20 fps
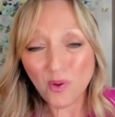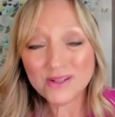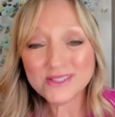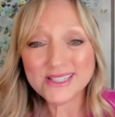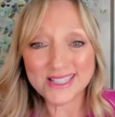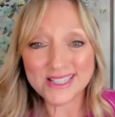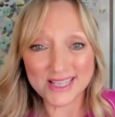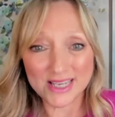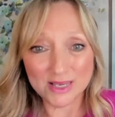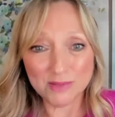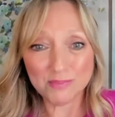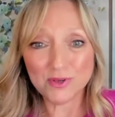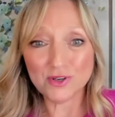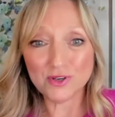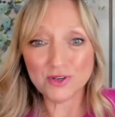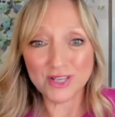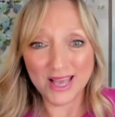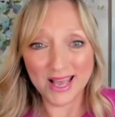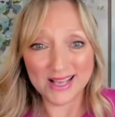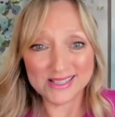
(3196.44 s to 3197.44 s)
keep your
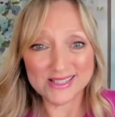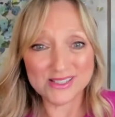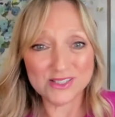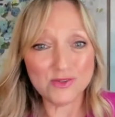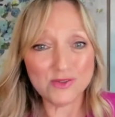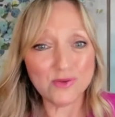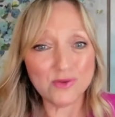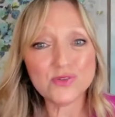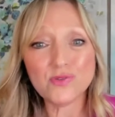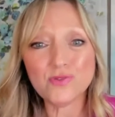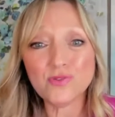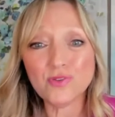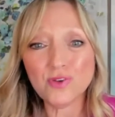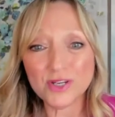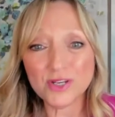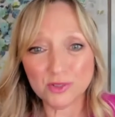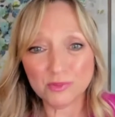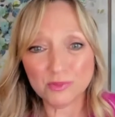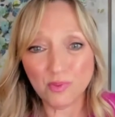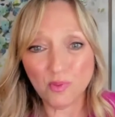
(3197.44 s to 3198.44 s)
guests, those
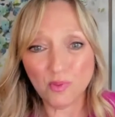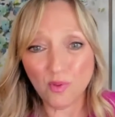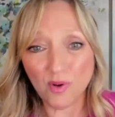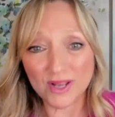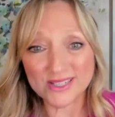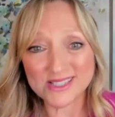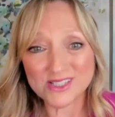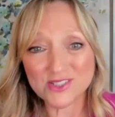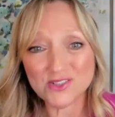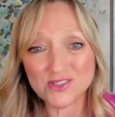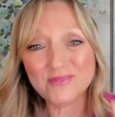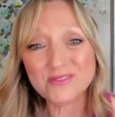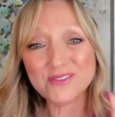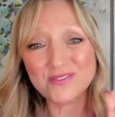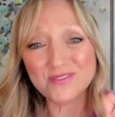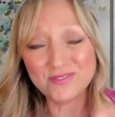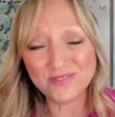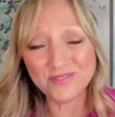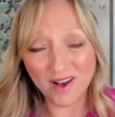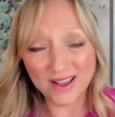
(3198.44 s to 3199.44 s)
friction points, you have to
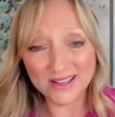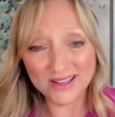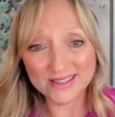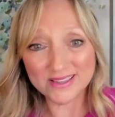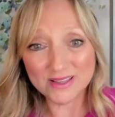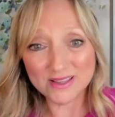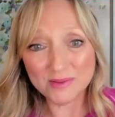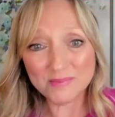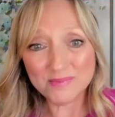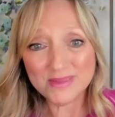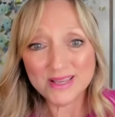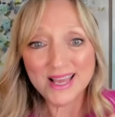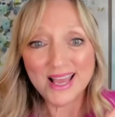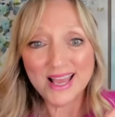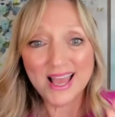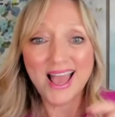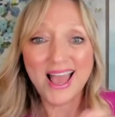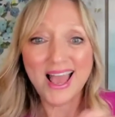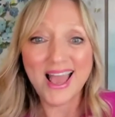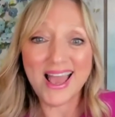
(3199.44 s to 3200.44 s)
find them,
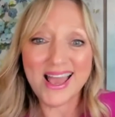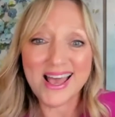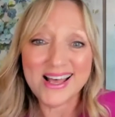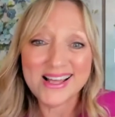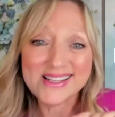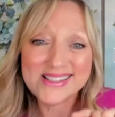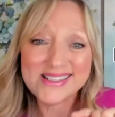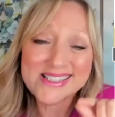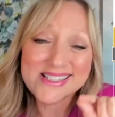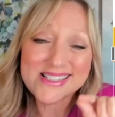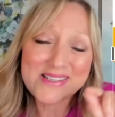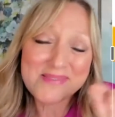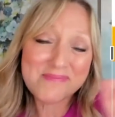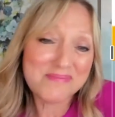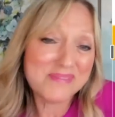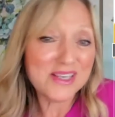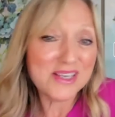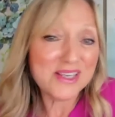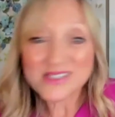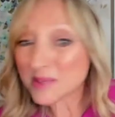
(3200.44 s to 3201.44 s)
and
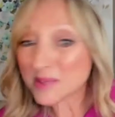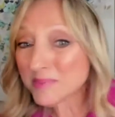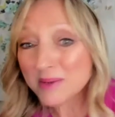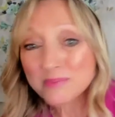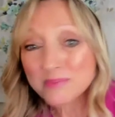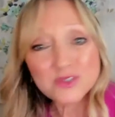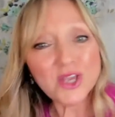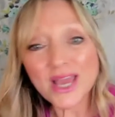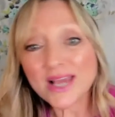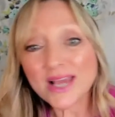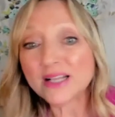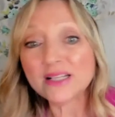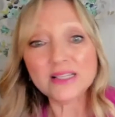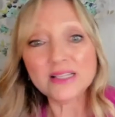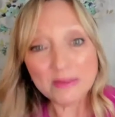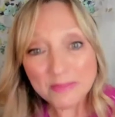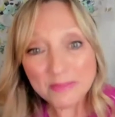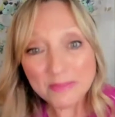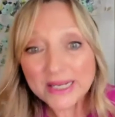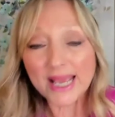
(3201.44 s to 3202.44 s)
sometimes you can't
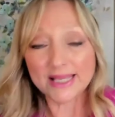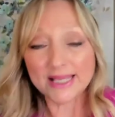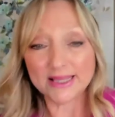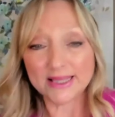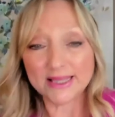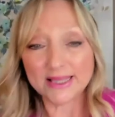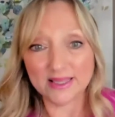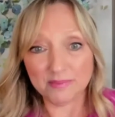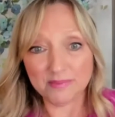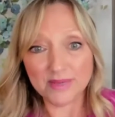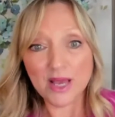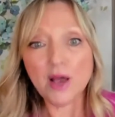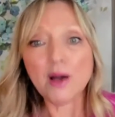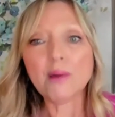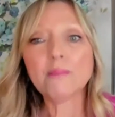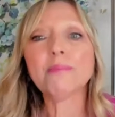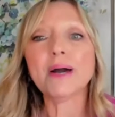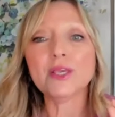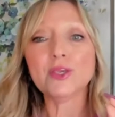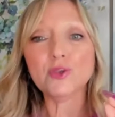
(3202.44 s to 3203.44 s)
eliminate them,
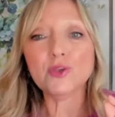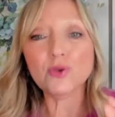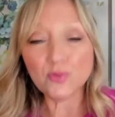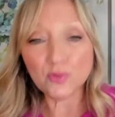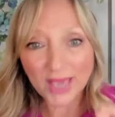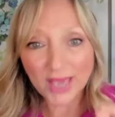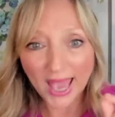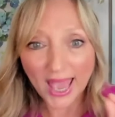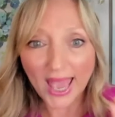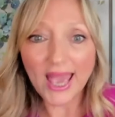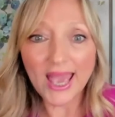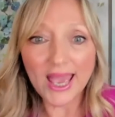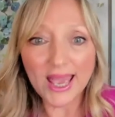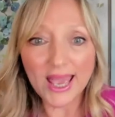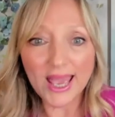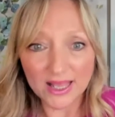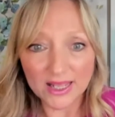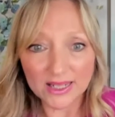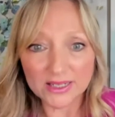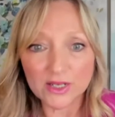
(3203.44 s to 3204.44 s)
but you
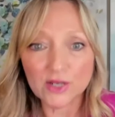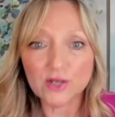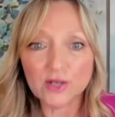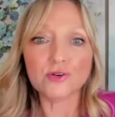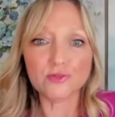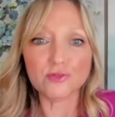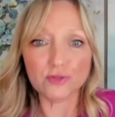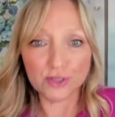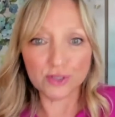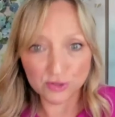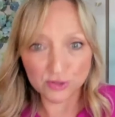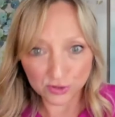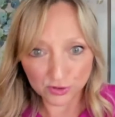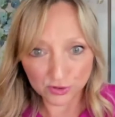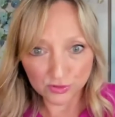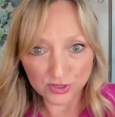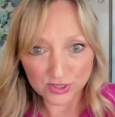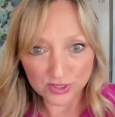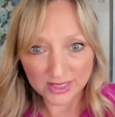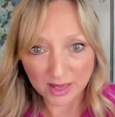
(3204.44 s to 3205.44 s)
can reduce
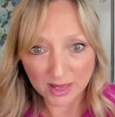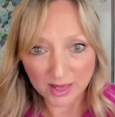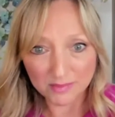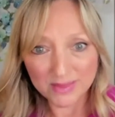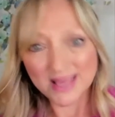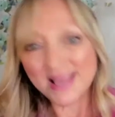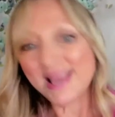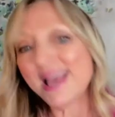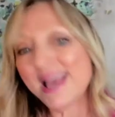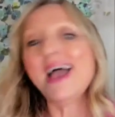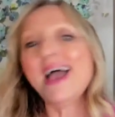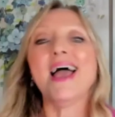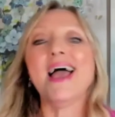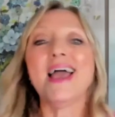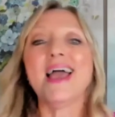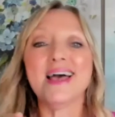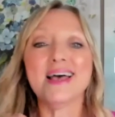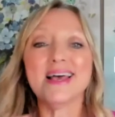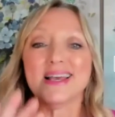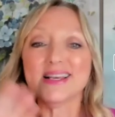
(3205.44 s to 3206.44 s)
them, and
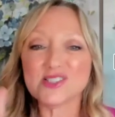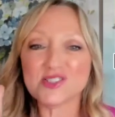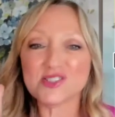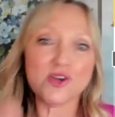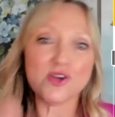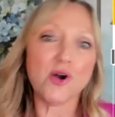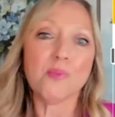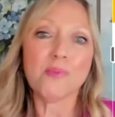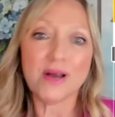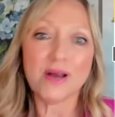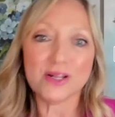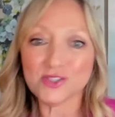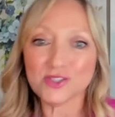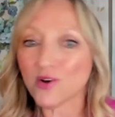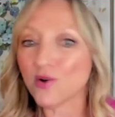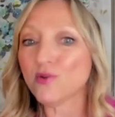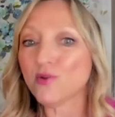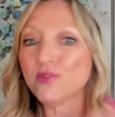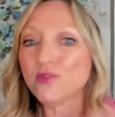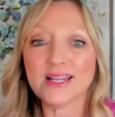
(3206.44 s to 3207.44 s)
so much so
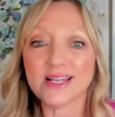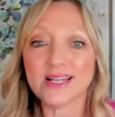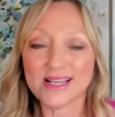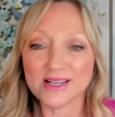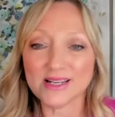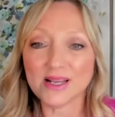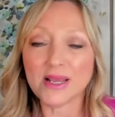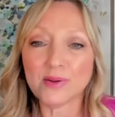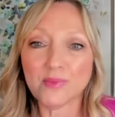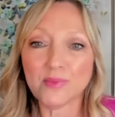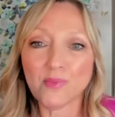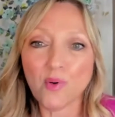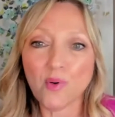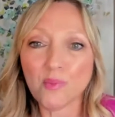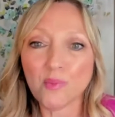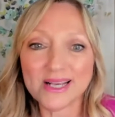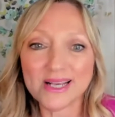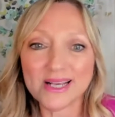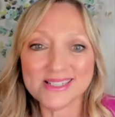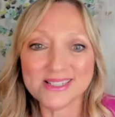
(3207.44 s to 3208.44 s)
that it won't make
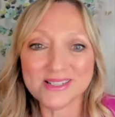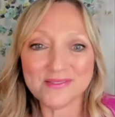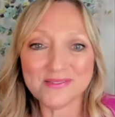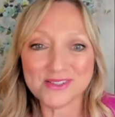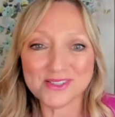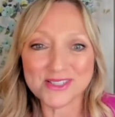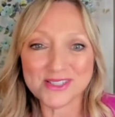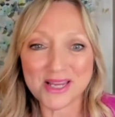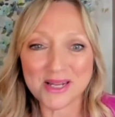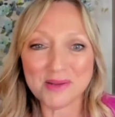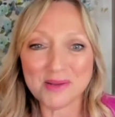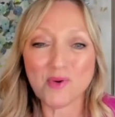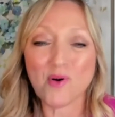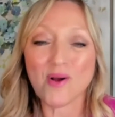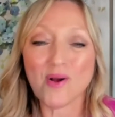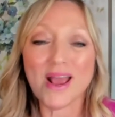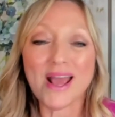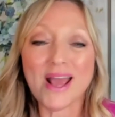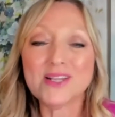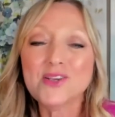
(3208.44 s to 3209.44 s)
a difference anymore.
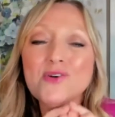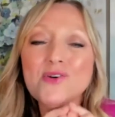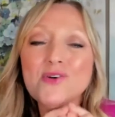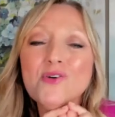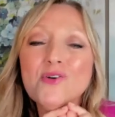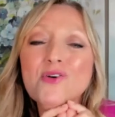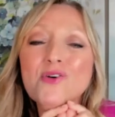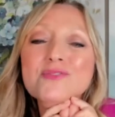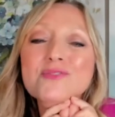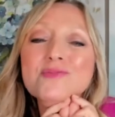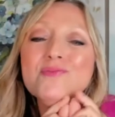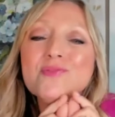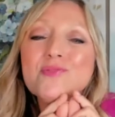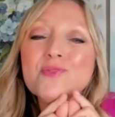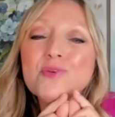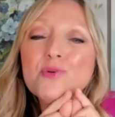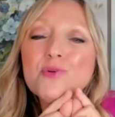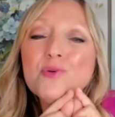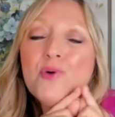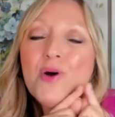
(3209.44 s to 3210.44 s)
And you'll, through